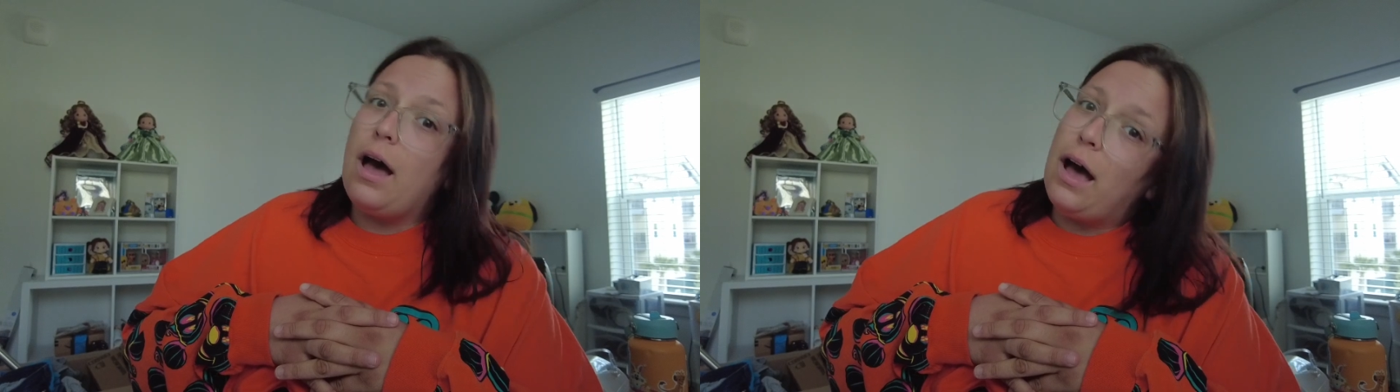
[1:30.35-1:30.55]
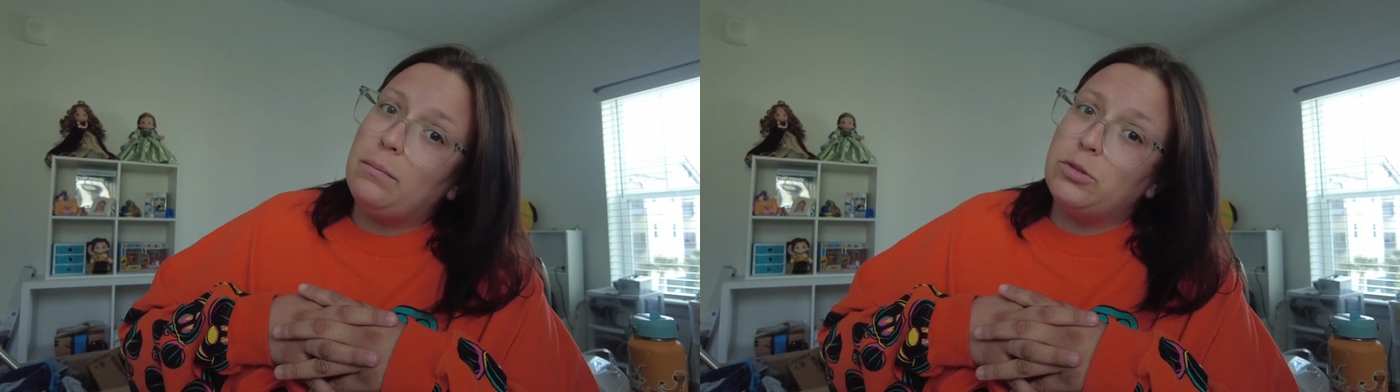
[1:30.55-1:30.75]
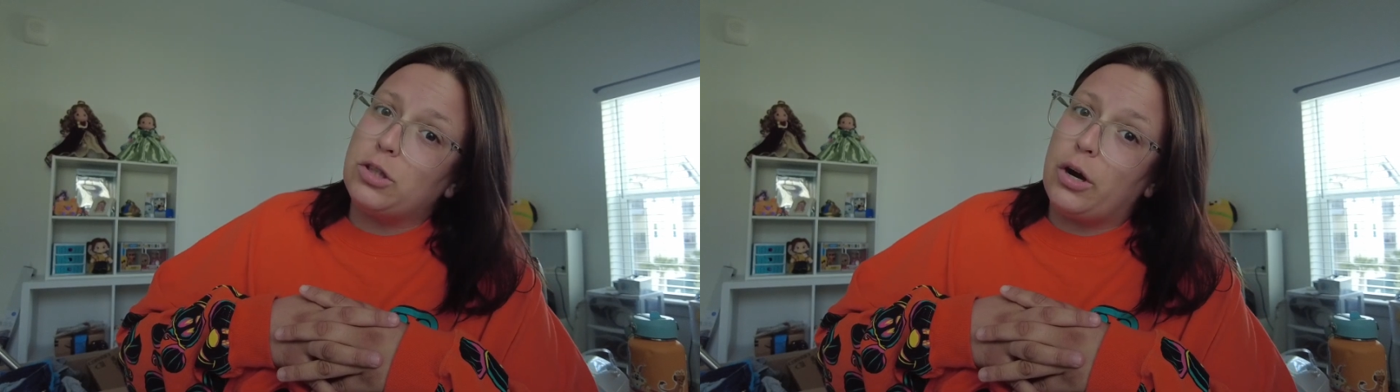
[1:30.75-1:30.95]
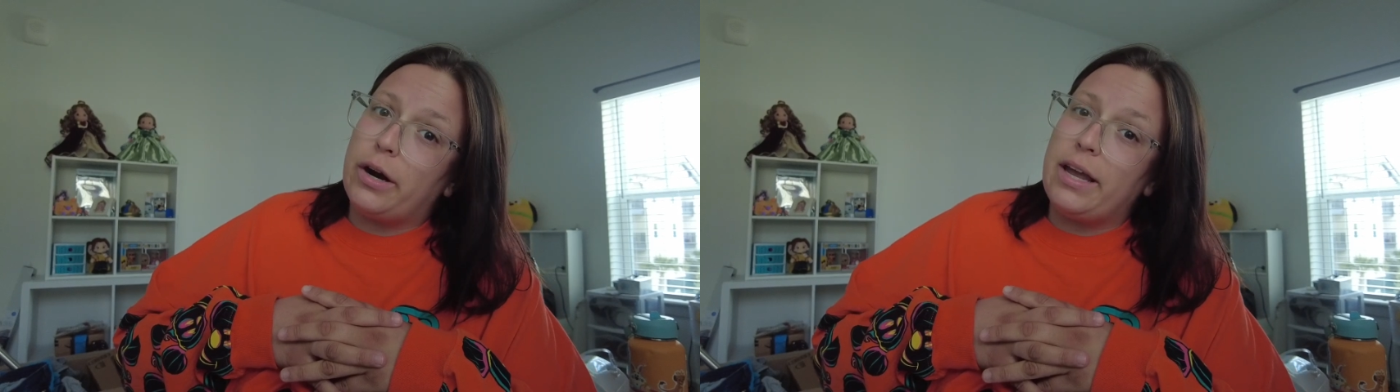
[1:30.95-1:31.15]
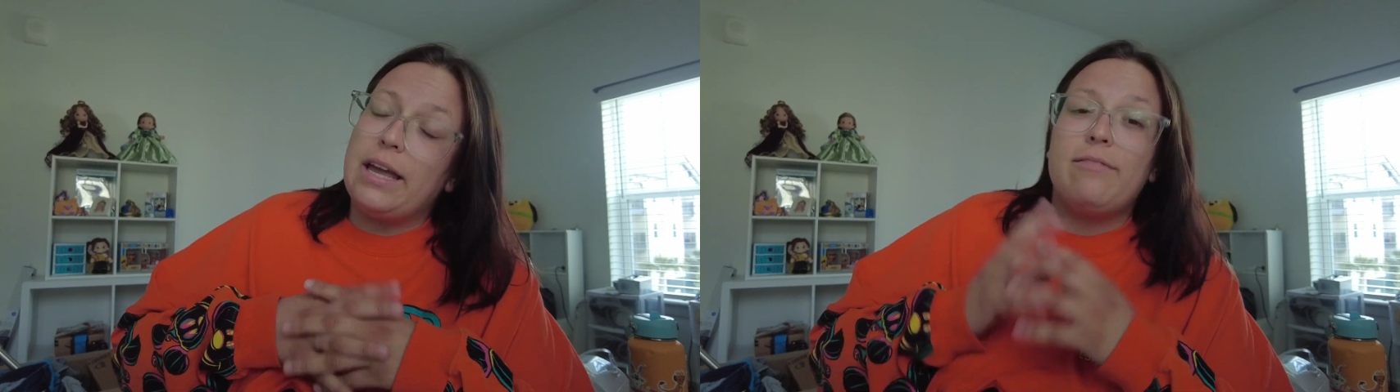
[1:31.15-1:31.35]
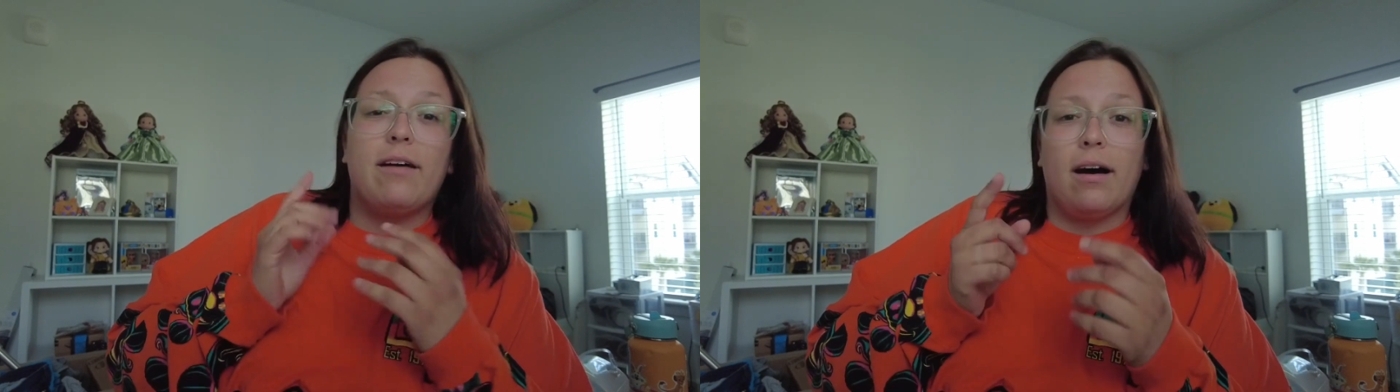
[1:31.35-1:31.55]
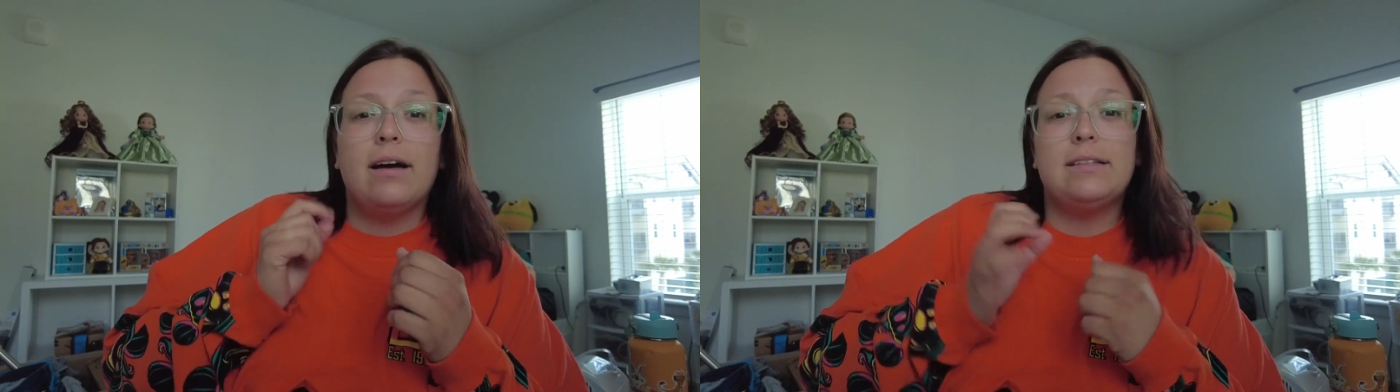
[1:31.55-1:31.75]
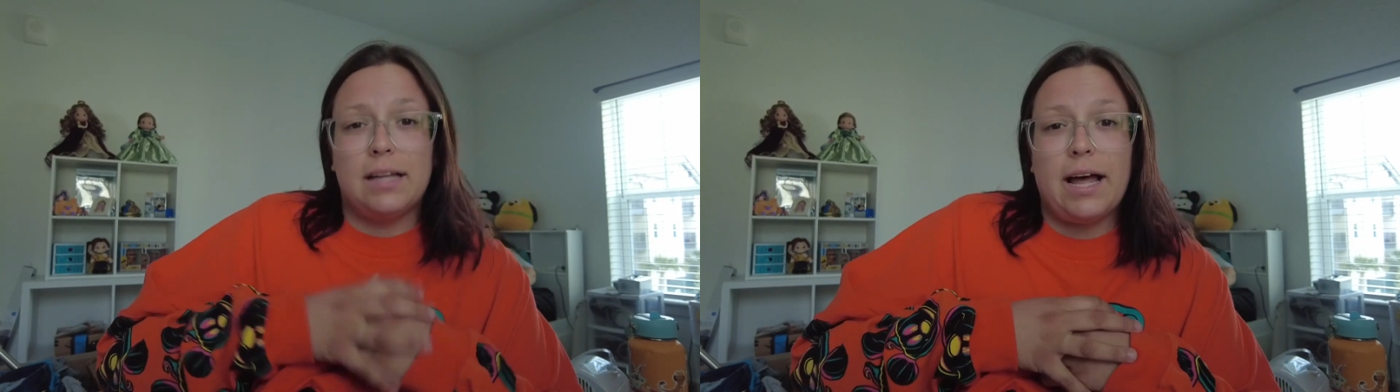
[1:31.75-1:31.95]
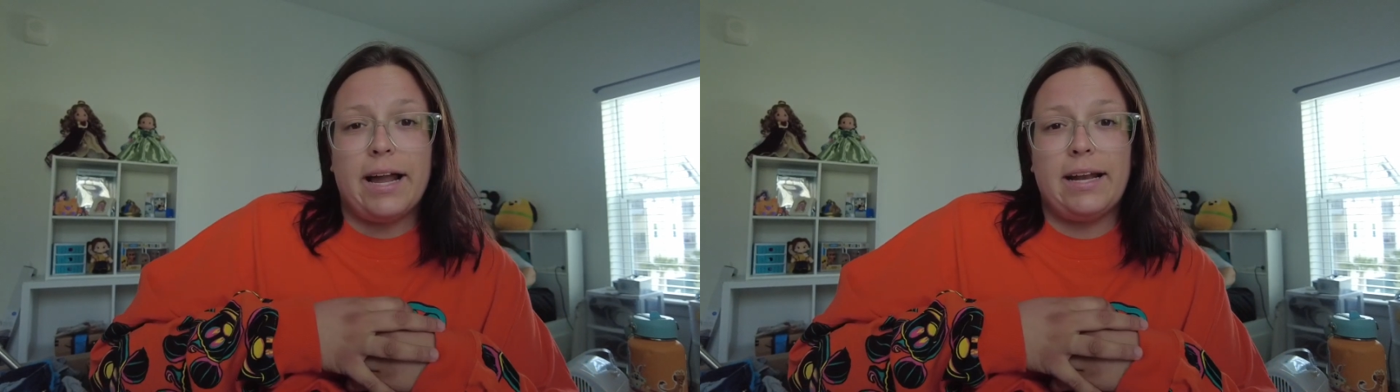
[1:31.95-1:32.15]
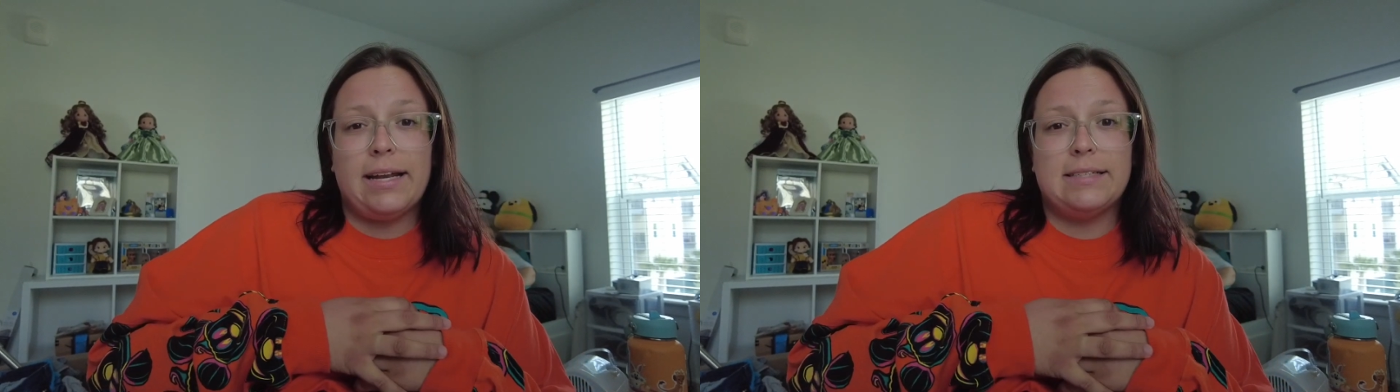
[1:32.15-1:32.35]
I'm sorry, if
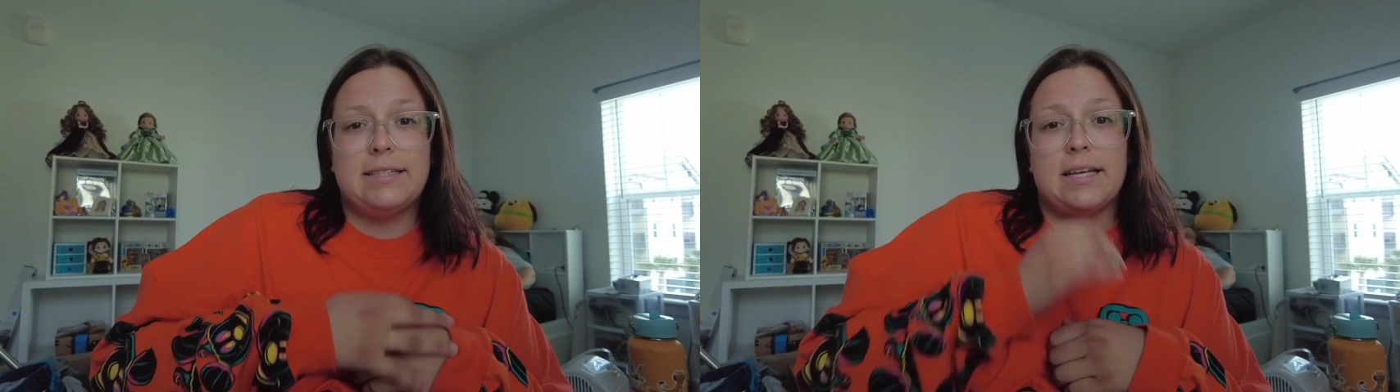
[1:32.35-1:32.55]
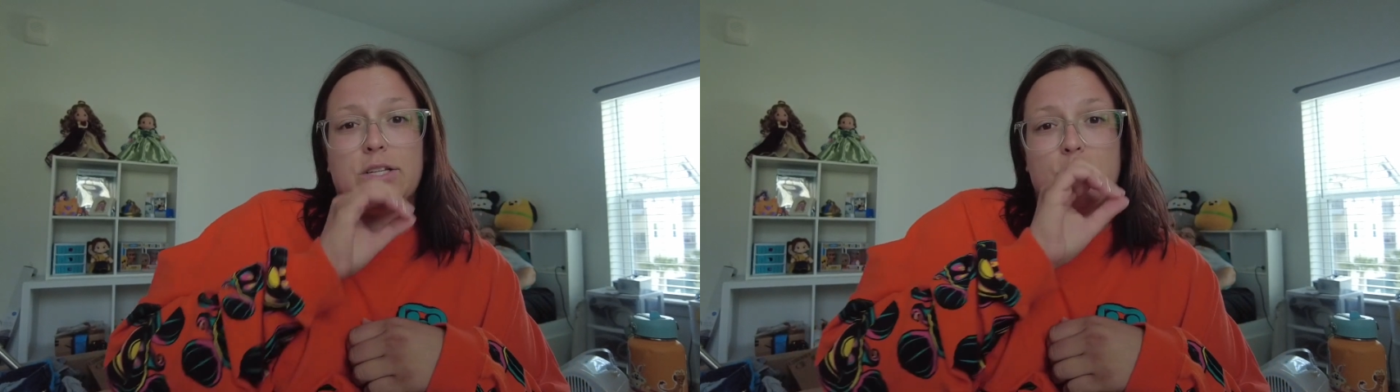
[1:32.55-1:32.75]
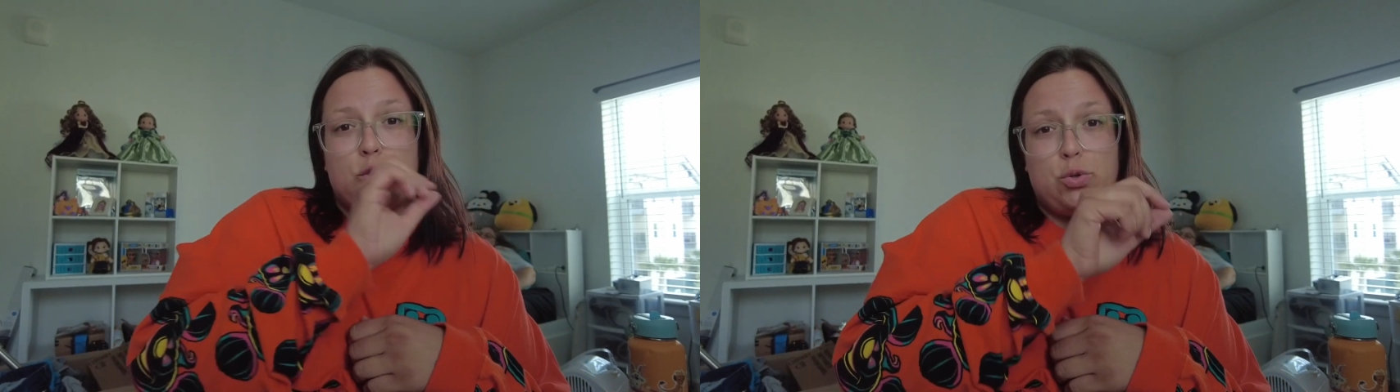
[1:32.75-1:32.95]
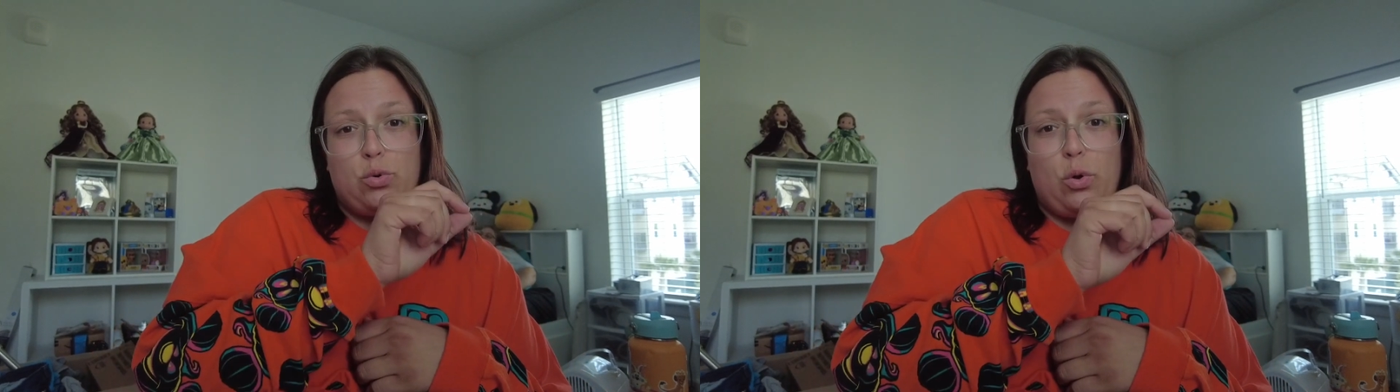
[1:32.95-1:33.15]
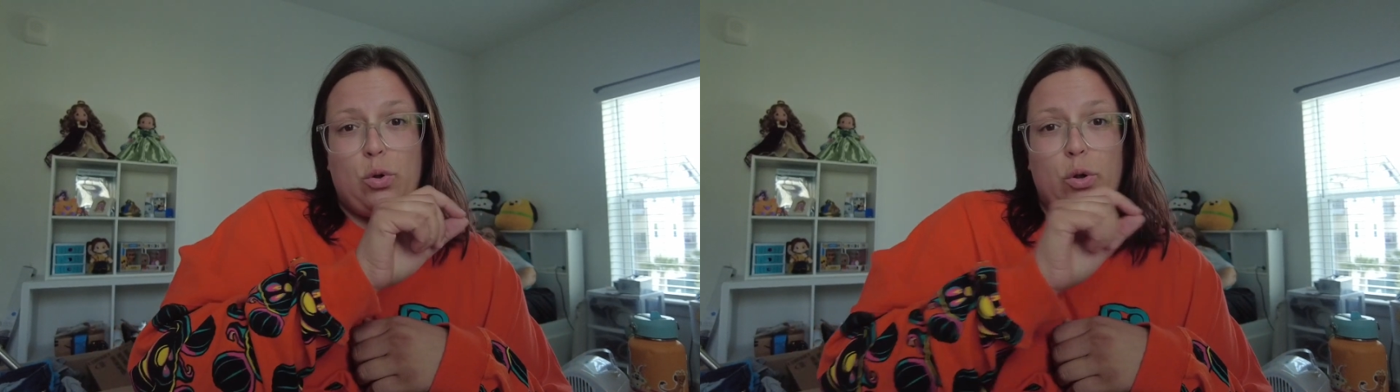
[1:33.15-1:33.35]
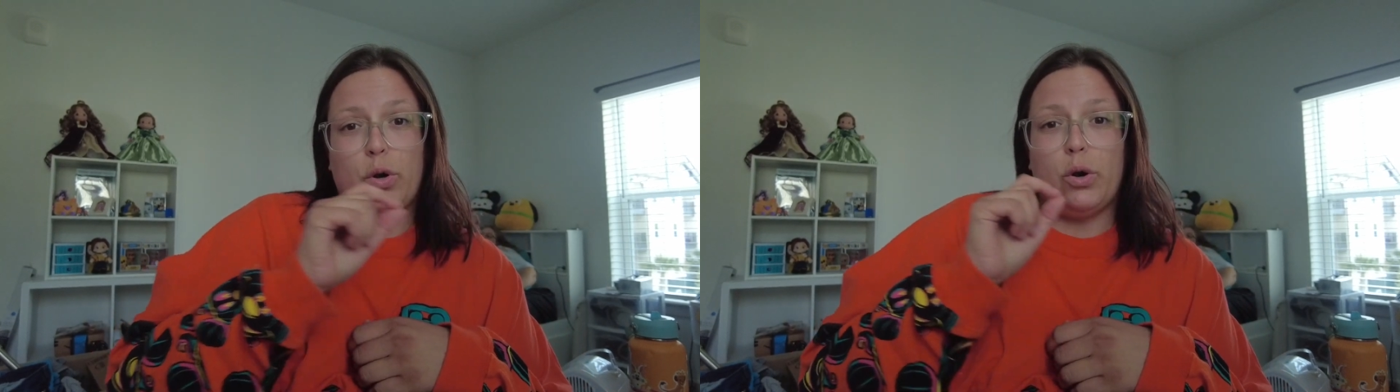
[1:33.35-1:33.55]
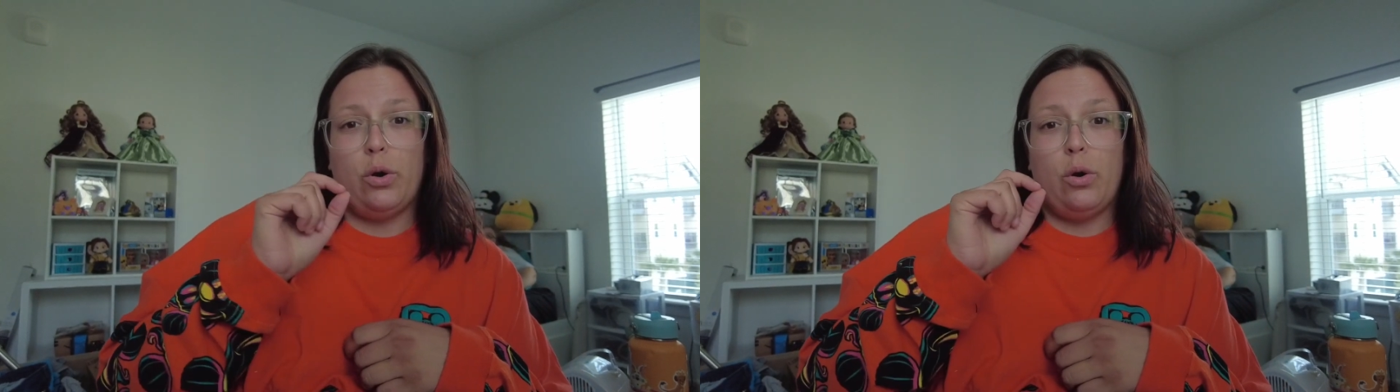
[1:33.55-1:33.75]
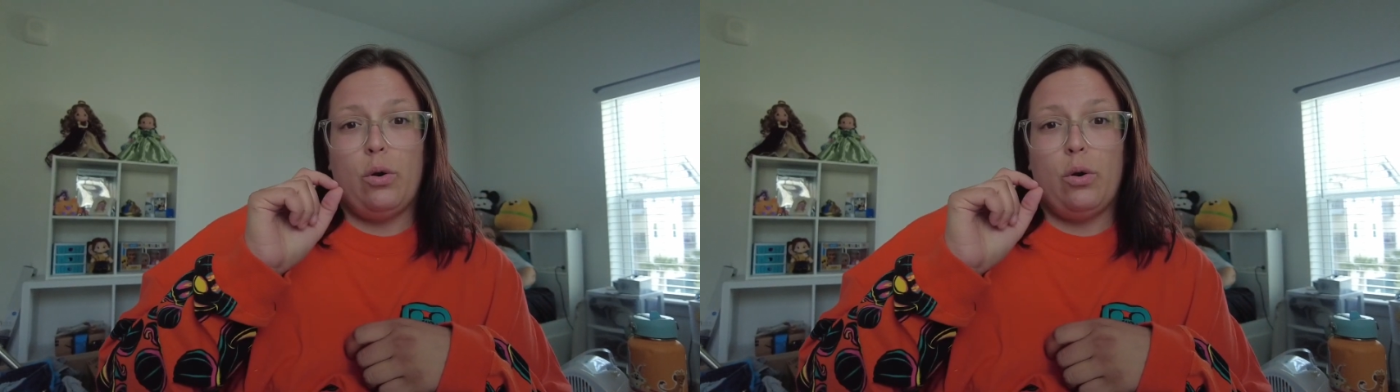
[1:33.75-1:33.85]
online it says stroller,